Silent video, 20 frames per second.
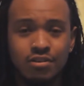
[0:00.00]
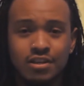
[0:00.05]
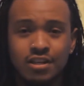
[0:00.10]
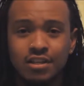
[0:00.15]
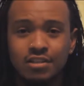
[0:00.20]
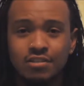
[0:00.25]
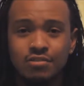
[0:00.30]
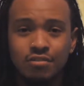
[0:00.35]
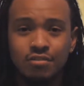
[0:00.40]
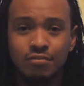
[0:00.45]

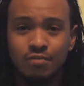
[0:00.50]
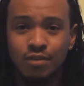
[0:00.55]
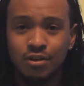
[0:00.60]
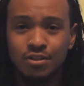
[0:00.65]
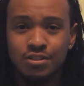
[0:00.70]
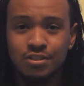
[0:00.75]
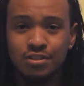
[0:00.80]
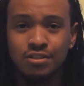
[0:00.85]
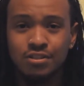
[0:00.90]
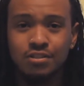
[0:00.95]
freaking
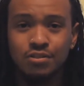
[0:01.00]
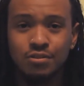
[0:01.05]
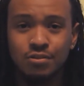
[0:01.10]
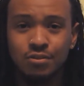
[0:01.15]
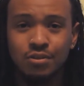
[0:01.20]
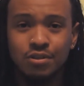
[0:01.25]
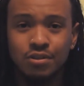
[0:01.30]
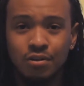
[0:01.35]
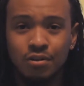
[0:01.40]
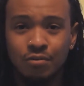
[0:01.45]
universes and
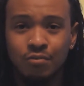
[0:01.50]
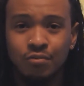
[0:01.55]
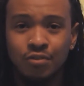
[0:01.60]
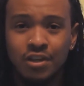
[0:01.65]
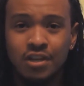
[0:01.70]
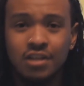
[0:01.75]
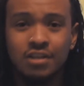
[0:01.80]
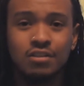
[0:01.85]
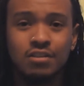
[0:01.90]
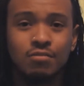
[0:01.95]
doing your own
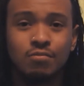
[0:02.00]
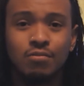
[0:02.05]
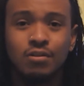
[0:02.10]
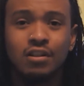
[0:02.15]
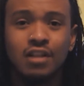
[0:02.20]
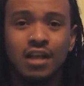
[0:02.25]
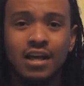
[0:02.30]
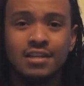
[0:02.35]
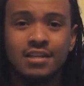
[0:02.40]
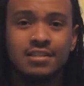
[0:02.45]
thing to
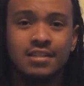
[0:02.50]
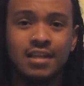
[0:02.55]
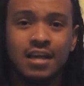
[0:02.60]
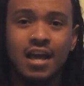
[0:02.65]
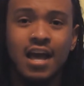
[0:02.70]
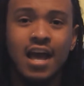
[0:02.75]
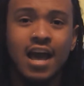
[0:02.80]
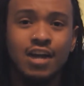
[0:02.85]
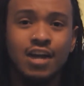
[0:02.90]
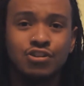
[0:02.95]
realize
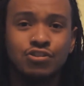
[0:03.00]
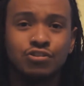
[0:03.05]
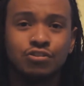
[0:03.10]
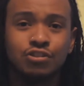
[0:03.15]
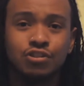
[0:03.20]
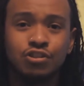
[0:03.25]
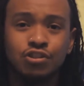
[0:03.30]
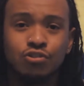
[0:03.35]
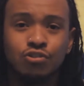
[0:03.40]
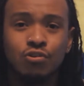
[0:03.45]
that
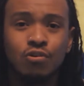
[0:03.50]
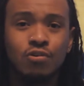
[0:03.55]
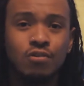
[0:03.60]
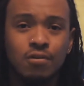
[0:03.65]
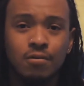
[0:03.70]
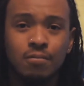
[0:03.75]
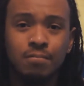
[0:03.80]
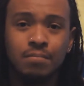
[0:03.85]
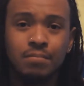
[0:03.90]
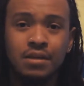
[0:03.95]
actually
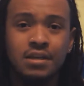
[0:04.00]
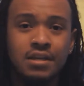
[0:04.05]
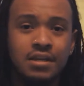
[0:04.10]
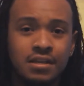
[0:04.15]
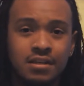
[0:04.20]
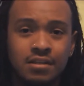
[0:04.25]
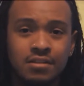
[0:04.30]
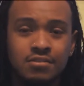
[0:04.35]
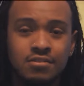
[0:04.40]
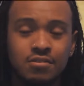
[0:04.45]
stronger
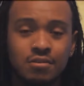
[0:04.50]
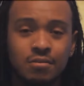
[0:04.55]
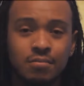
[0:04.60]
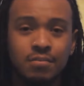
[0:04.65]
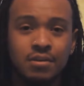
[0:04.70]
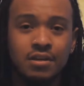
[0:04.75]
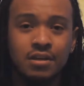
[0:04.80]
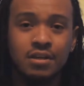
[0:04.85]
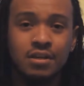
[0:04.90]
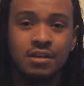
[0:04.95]
beings are
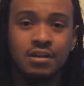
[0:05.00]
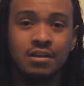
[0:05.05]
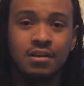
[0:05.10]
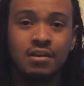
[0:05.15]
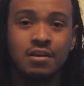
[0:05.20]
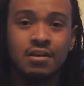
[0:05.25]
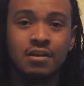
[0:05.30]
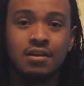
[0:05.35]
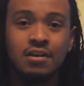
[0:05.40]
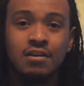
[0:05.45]
being
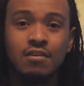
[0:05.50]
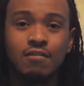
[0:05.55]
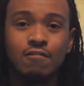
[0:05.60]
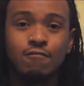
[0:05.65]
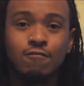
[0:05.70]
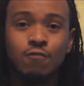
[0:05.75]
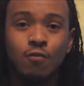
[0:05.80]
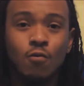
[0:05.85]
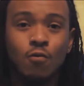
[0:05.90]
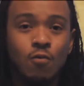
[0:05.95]

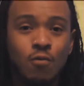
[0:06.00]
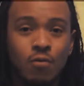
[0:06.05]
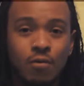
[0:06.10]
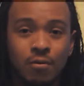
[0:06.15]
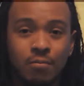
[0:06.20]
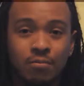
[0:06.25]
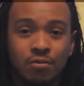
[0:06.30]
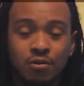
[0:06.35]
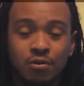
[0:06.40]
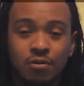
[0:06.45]

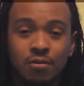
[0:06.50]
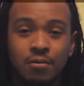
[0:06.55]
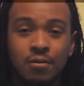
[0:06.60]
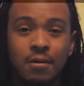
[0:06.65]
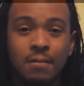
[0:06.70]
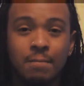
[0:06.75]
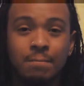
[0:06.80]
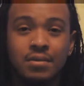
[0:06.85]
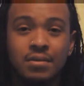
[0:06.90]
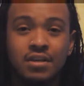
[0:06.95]
formed or
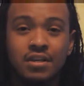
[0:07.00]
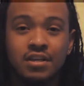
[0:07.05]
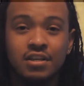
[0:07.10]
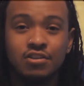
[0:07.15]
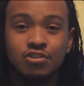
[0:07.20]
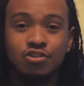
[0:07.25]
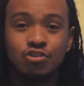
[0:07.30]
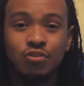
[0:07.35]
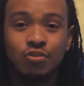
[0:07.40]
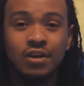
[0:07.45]

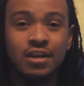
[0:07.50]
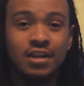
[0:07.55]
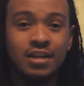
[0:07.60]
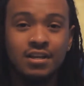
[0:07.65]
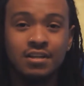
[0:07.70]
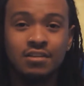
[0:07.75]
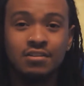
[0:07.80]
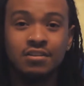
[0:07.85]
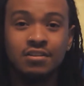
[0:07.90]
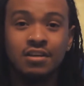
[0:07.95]
being
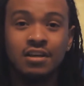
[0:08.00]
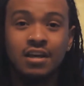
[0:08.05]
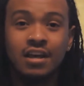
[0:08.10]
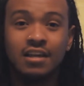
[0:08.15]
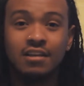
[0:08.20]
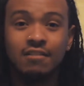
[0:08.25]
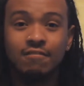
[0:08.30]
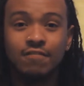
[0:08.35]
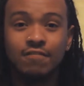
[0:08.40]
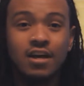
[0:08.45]
trained
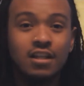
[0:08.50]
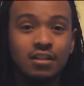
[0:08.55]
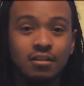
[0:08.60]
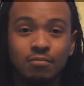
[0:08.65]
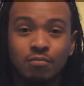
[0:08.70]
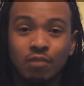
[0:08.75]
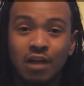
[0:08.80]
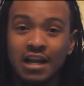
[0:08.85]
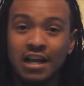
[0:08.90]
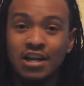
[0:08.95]
and
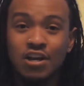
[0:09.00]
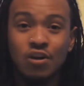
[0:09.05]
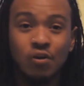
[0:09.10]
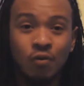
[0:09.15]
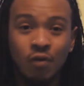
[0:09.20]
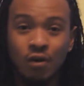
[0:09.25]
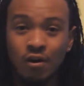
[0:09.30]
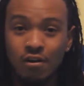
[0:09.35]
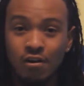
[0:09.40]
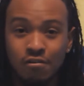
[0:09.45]
developed right here
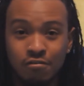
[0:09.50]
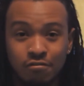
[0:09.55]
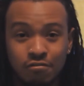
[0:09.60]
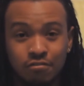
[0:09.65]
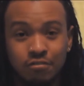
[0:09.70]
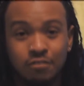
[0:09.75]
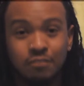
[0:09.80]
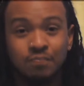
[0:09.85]
on Earth.